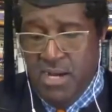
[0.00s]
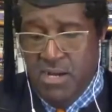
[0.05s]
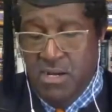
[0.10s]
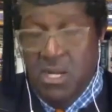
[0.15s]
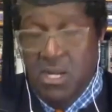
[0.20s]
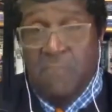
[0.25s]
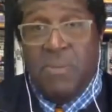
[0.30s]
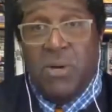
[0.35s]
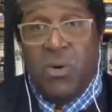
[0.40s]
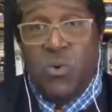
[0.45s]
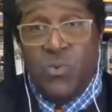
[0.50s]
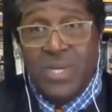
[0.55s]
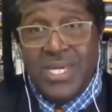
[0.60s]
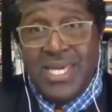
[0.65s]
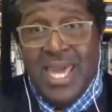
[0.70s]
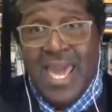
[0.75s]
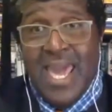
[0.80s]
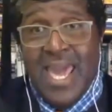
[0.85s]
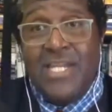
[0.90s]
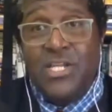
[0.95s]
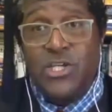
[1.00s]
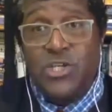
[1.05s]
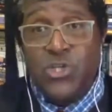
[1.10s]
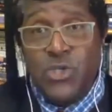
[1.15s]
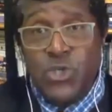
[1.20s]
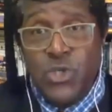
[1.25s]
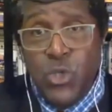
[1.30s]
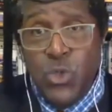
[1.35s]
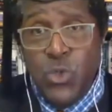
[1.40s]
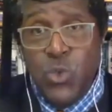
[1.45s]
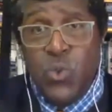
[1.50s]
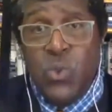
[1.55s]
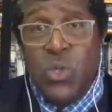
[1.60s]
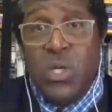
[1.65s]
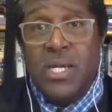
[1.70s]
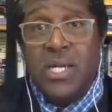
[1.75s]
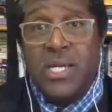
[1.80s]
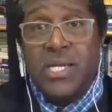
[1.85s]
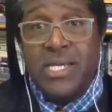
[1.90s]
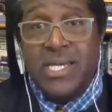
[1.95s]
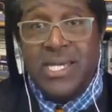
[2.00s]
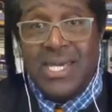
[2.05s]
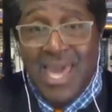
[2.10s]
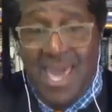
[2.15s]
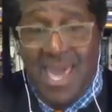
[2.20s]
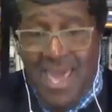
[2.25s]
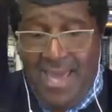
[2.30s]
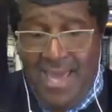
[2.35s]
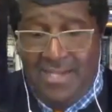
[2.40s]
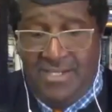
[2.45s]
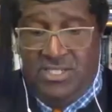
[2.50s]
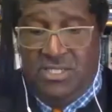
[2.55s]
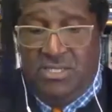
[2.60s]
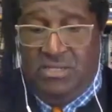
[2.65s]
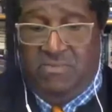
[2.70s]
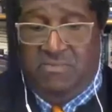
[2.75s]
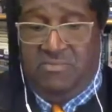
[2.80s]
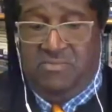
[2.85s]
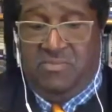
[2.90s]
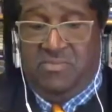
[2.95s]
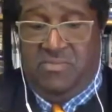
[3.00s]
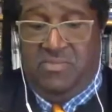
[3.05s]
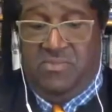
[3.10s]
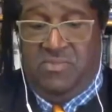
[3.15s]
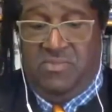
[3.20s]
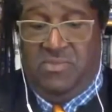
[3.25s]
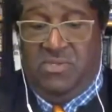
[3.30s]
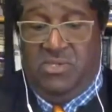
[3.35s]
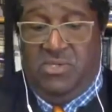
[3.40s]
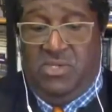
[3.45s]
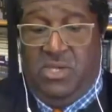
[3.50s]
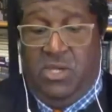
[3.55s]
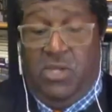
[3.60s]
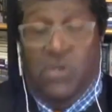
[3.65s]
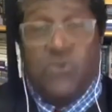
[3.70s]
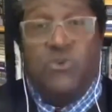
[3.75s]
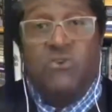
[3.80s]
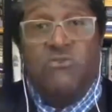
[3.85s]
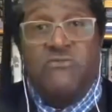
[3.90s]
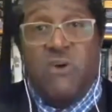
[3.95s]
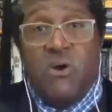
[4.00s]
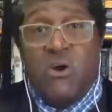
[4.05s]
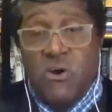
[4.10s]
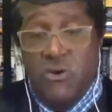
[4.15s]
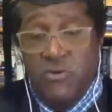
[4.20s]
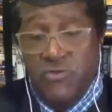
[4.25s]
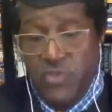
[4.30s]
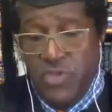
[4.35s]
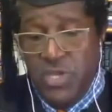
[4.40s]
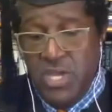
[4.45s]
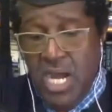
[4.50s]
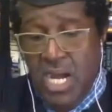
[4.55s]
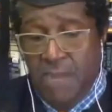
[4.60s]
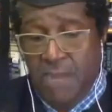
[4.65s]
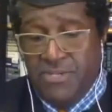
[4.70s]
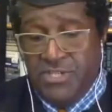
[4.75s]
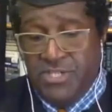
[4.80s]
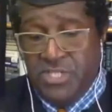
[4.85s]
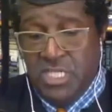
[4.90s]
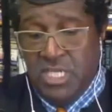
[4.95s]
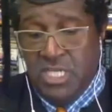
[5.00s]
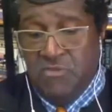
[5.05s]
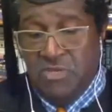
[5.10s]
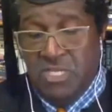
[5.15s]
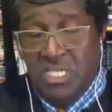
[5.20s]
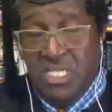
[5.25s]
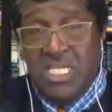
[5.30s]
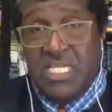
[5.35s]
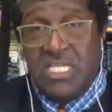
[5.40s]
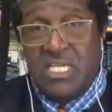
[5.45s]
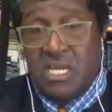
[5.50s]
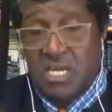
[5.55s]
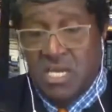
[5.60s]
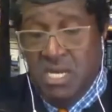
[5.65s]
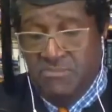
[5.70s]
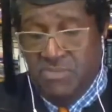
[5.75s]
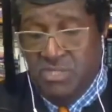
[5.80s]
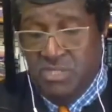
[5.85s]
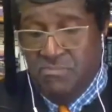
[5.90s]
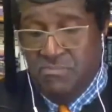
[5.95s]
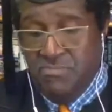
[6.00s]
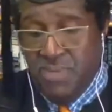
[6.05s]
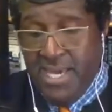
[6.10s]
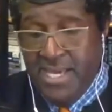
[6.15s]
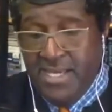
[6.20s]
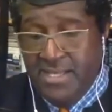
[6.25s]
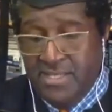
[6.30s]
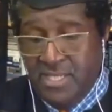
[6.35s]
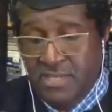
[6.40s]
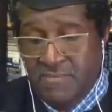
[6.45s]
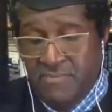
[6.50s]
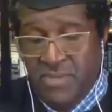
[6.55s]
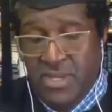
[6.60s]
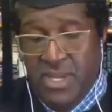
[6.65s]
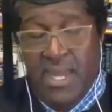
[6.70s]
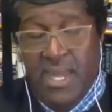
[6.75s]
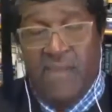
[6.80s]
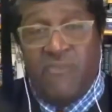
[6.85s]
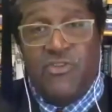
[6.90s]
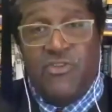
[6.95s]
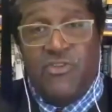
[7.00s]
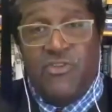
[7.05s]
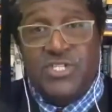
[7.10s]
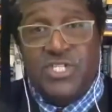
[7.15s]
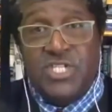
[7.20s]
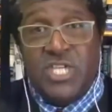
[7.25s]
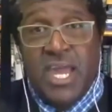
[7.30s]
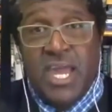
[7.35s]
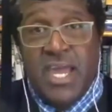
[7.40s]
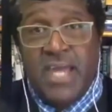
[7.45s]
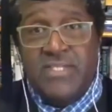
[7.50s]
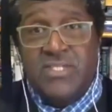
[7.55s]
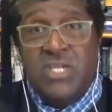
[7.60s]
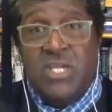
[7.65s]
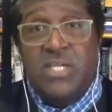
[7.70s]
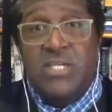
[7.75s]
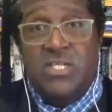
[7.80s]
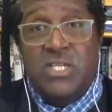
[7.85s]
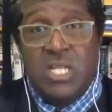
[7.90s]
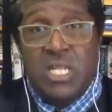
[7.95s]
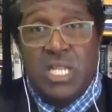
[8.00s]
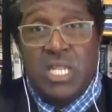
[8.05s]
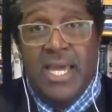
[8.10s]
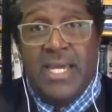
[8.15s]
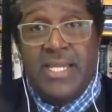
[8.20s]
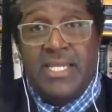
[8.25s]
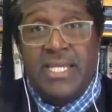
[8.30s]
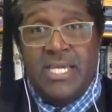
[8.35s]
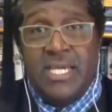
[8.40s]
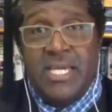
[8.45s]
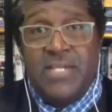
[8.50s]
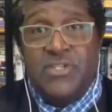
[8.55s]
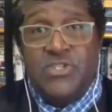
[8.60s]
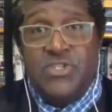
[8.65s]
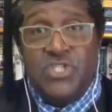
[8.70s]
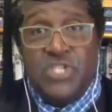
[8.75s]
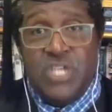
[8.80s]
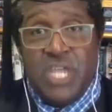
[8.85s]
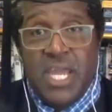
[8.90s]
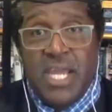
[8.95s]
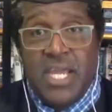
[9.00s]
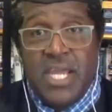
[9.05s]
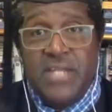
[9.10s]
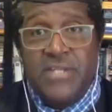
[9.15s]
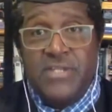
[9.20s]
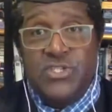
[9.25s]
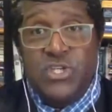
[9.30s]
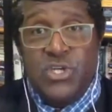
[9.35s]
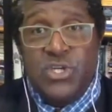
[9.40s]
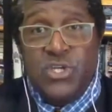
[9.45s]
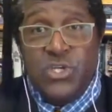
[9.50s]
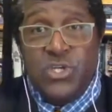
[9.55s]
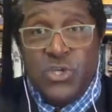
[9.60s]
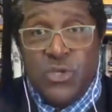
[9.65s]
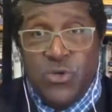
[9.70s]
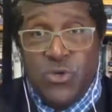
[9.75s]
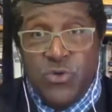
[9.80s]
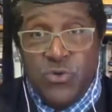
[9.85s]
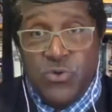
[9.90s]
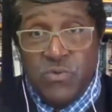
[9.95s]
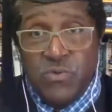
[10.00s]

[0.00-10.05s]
But we can't. You can't. You've earned the opportunity to come to Bates and the chance to let it change you.